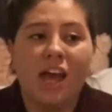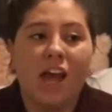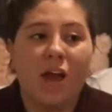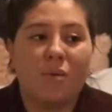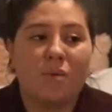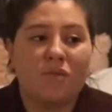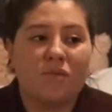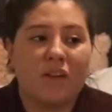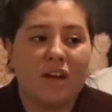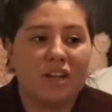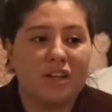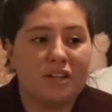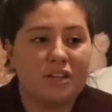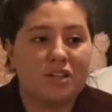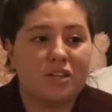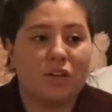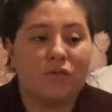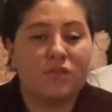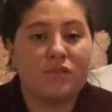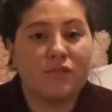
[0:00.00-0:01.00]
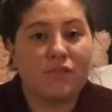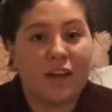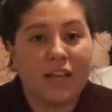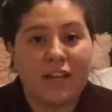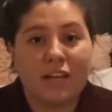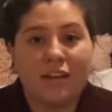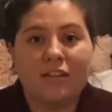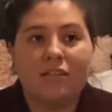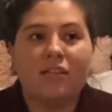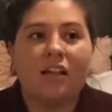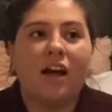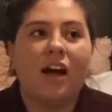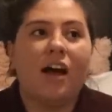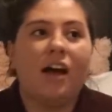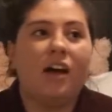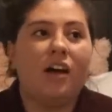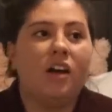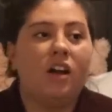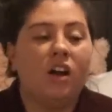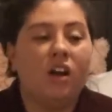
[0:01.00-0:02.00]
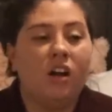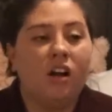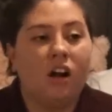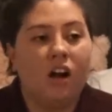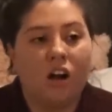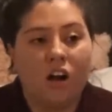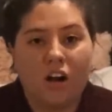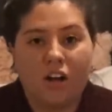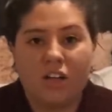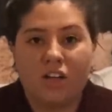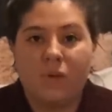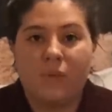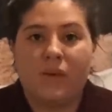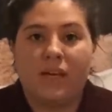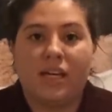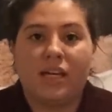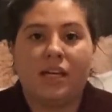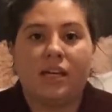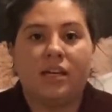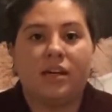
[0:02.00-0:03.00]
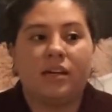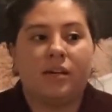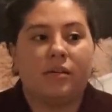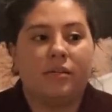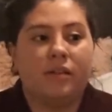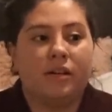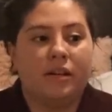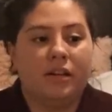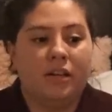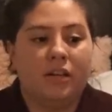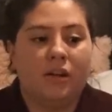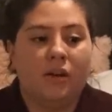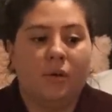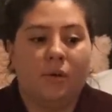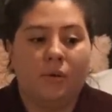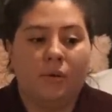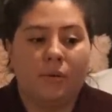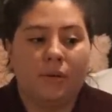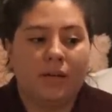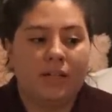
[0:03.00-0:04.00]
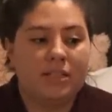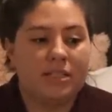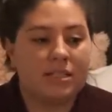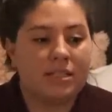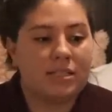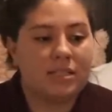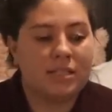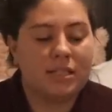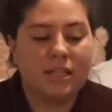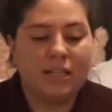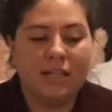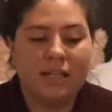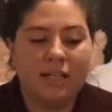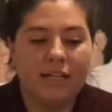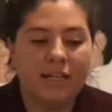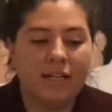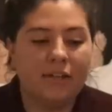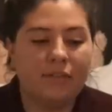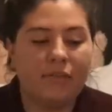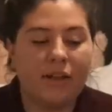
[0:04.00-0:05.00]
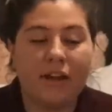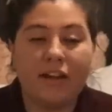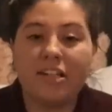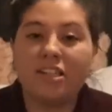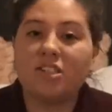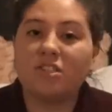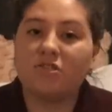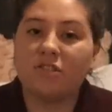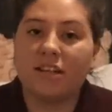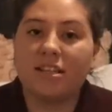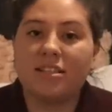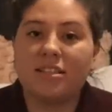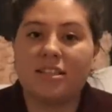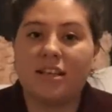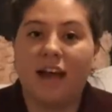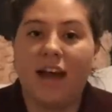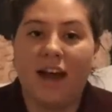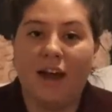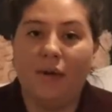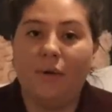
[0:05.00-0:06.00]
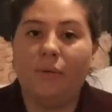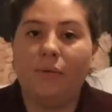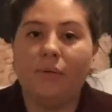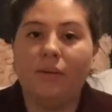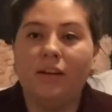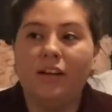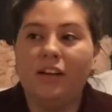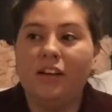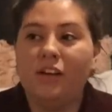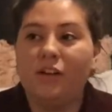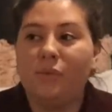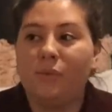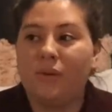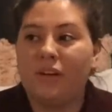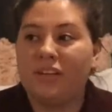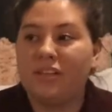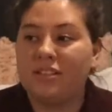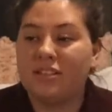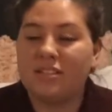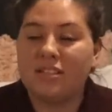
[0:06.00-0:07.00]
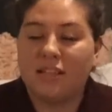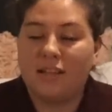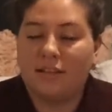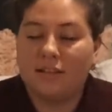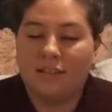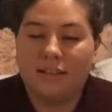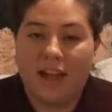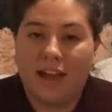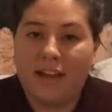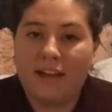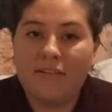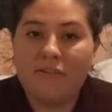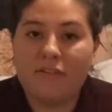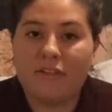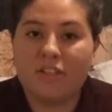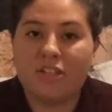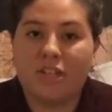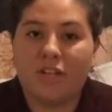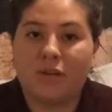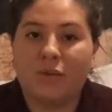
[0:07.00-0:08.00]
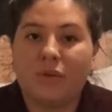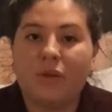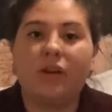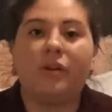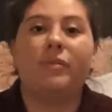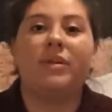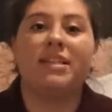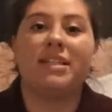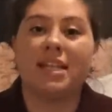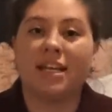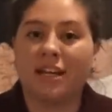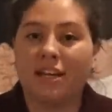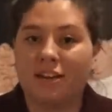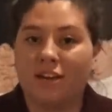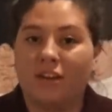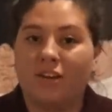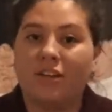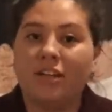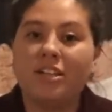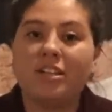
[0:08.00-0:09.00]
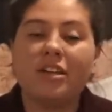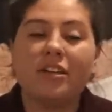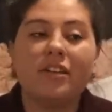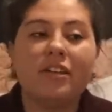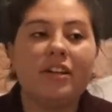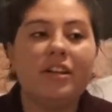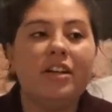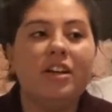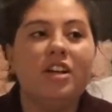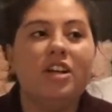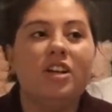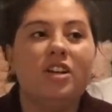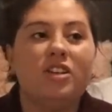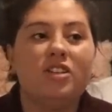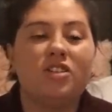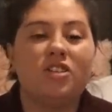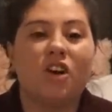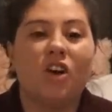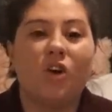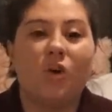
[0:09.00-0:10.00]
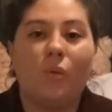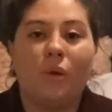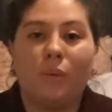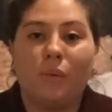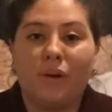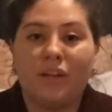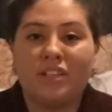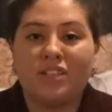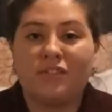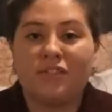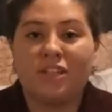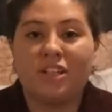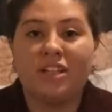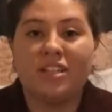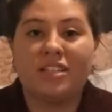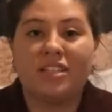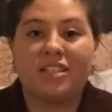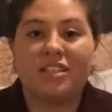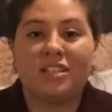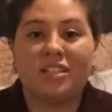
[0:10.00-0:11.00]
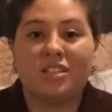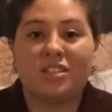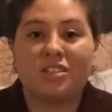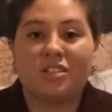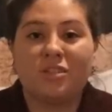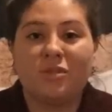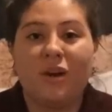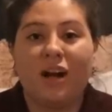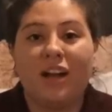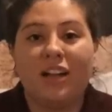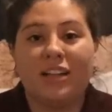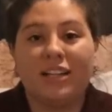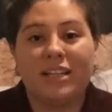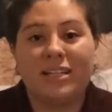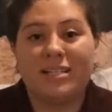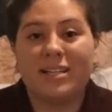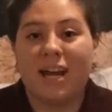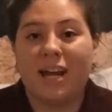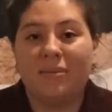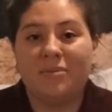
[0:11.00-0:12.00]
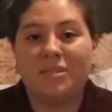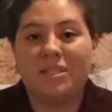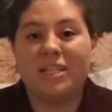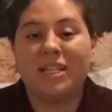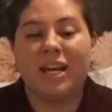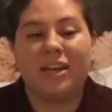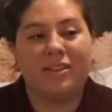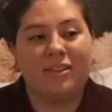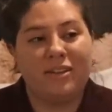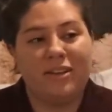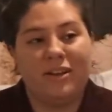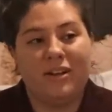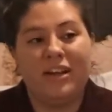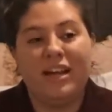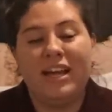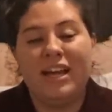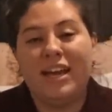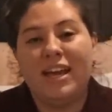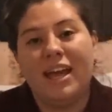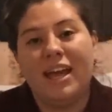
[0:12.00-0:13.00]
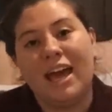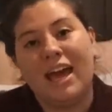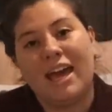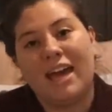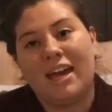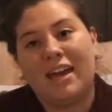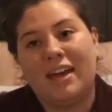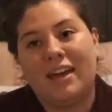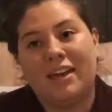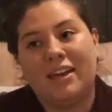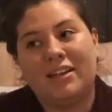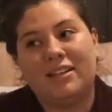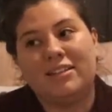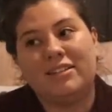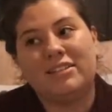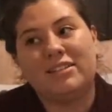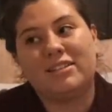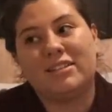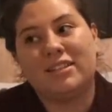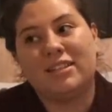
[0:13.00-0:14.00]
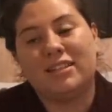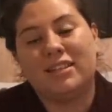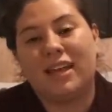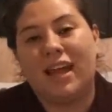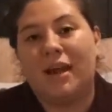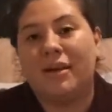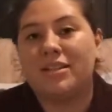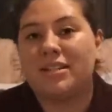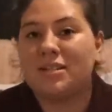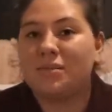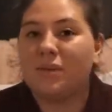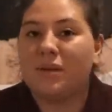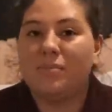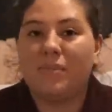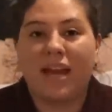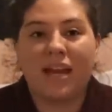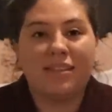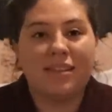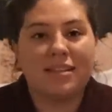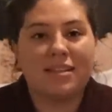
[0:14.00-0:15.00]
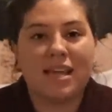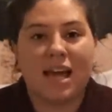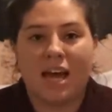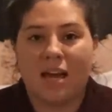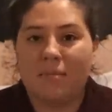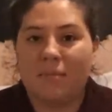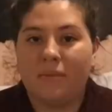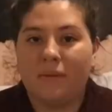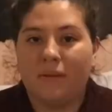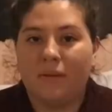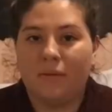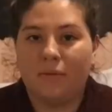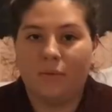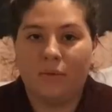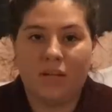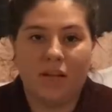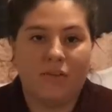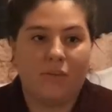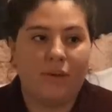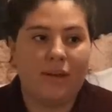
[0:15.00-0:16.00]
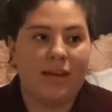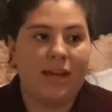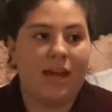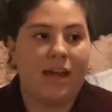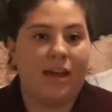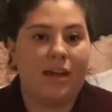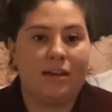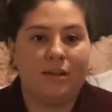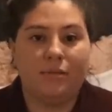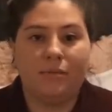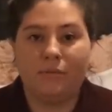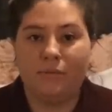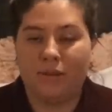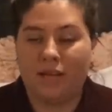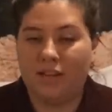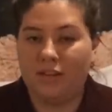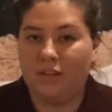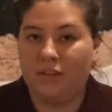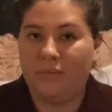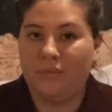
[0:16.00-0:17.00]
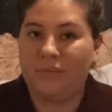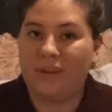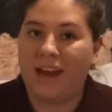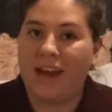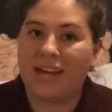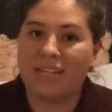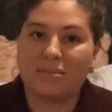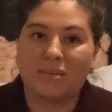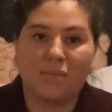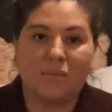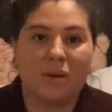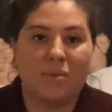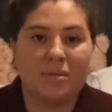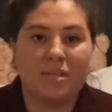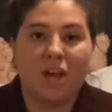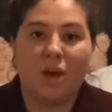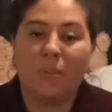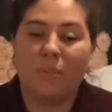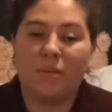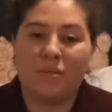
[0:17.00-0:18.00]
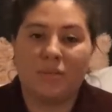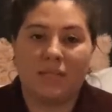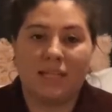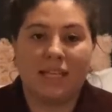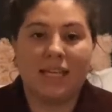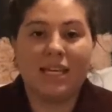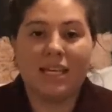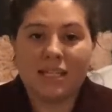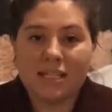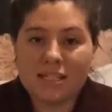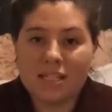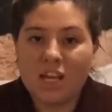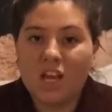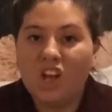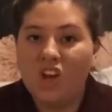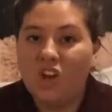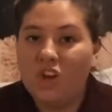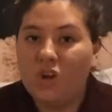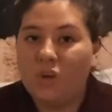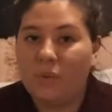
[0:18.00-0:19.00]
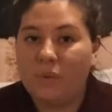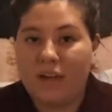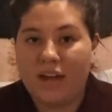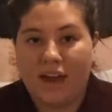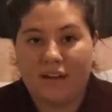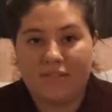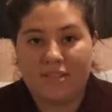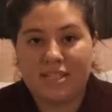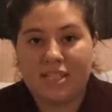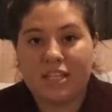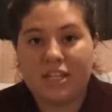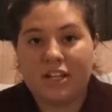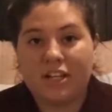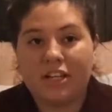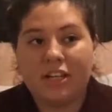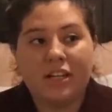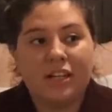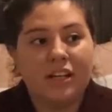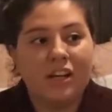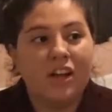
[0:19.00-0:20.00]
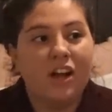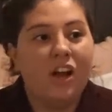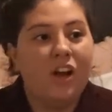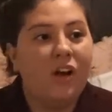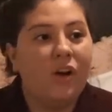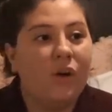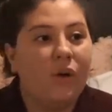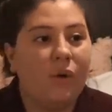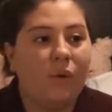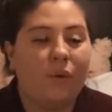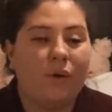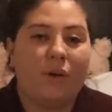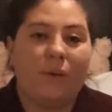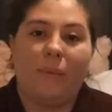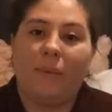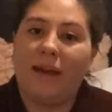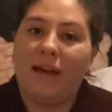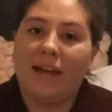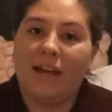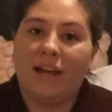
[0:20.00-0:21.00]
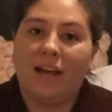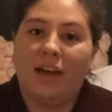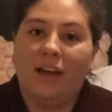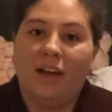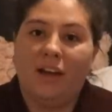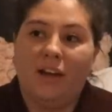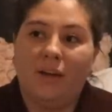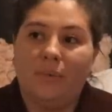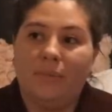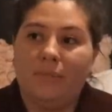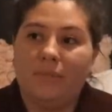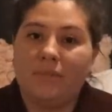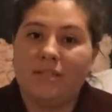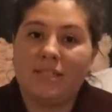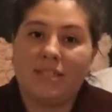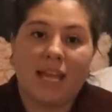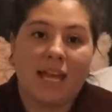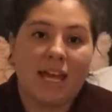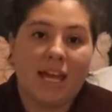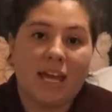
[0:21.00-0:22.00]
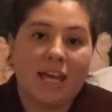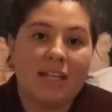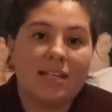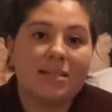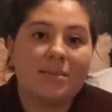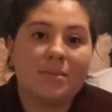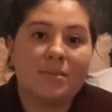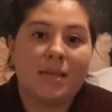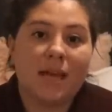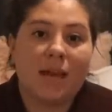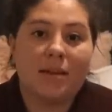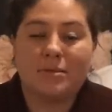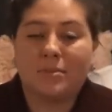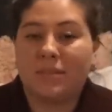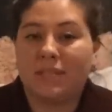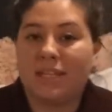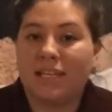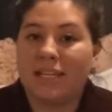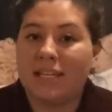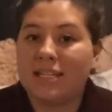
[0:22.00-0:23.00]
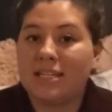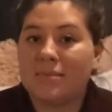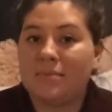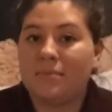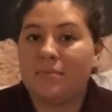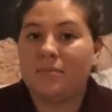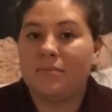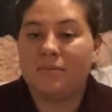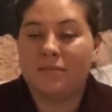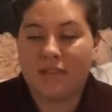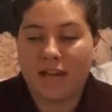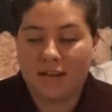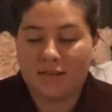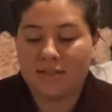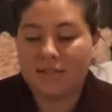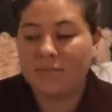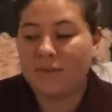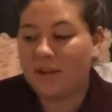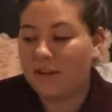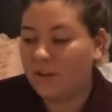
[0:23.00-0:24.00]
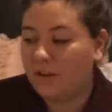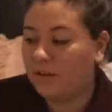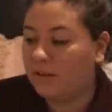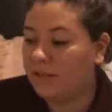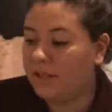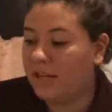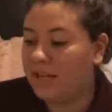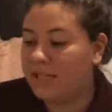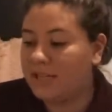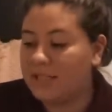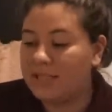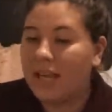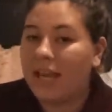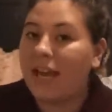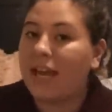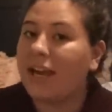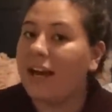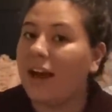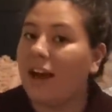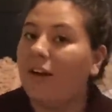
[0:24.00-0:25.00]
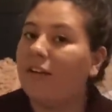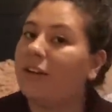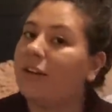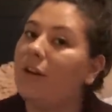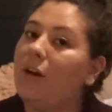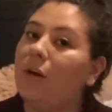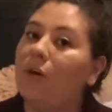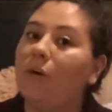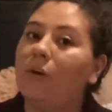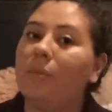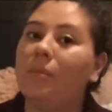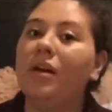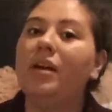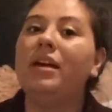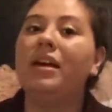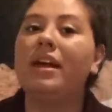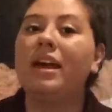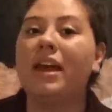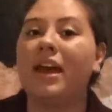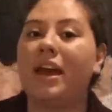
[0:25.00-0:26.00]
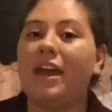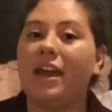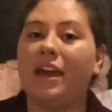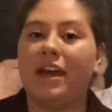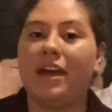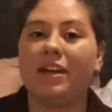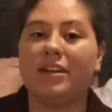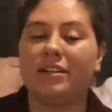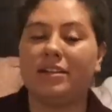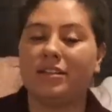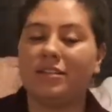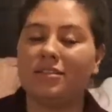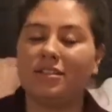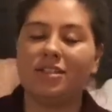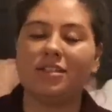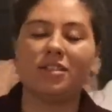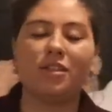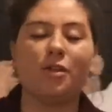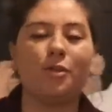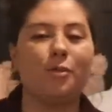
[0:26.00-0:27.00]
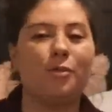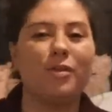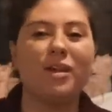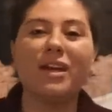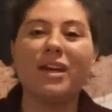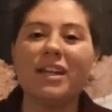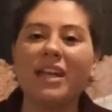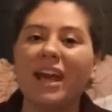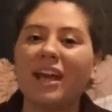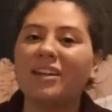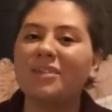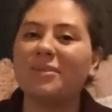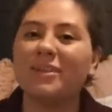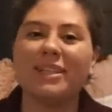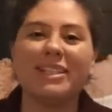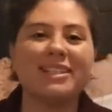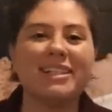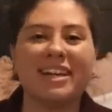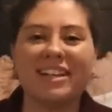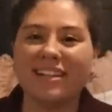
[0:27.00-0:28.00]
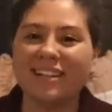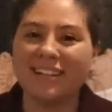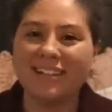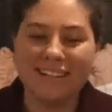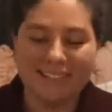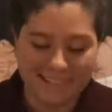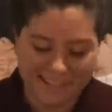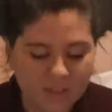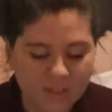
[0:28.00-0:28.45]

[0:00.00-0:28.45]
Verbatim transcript: and we find ourselves fighting a lot arguing you know just very stressed out with just life in general and we take it out on each other so what works for us is just quality time together and yeah, just we make the time whenever we can. Either we ask my mom to help us with the kids, we have a sitter, or we um, stay in sometimes with the kids down to bed early and just hang out at home and just reconnect with each other.